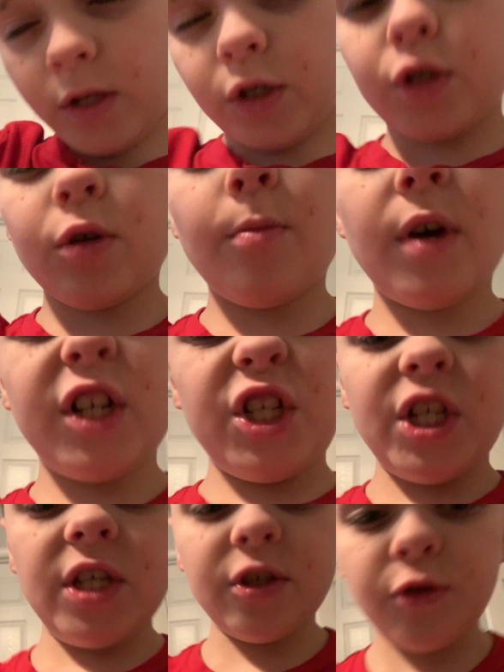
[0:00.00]
so much
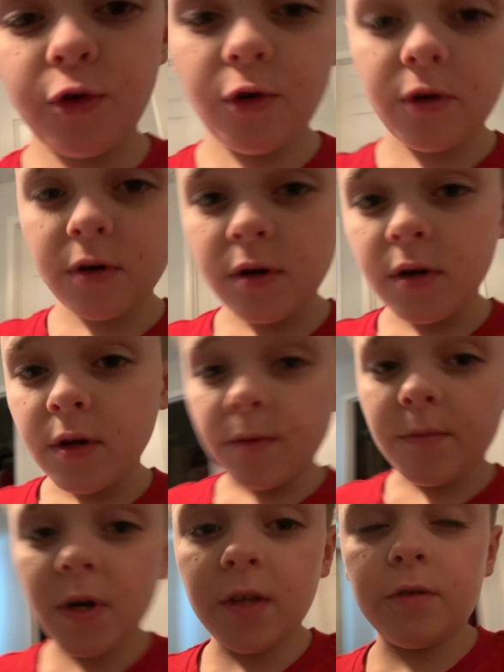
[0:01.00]
easier,
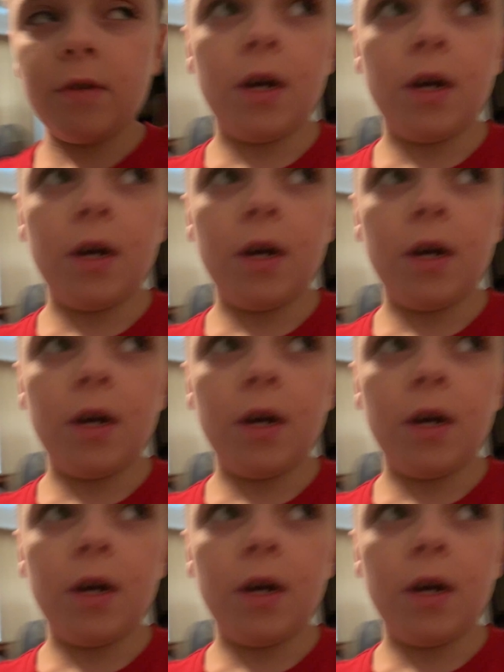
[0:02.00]
but you